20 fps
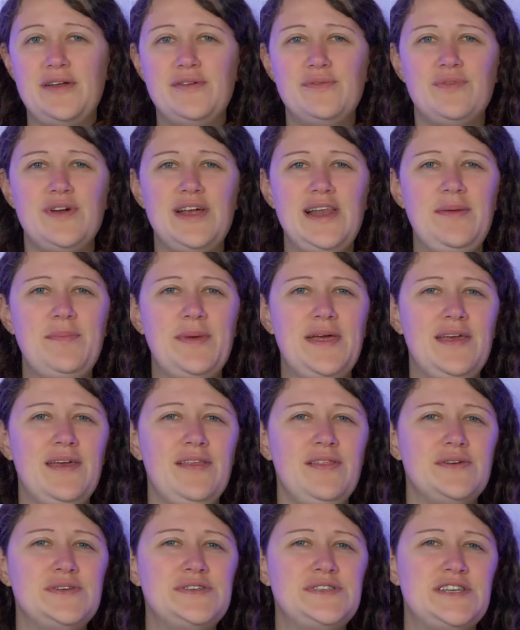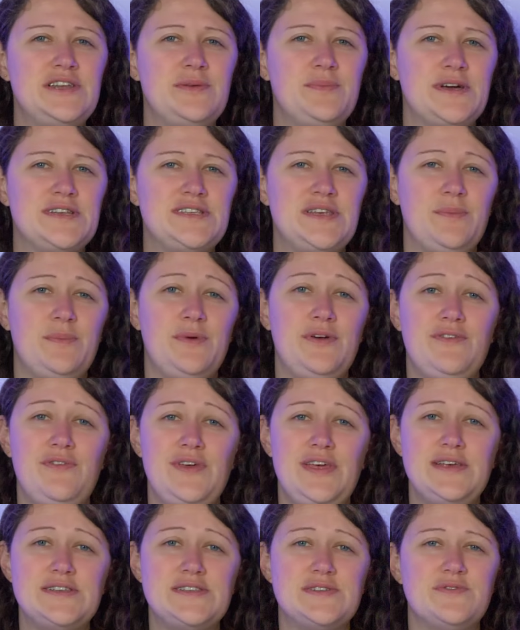and really making those cinematic
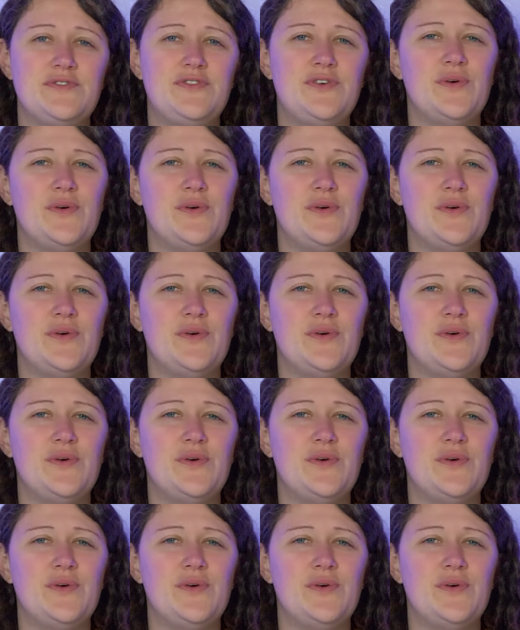movies and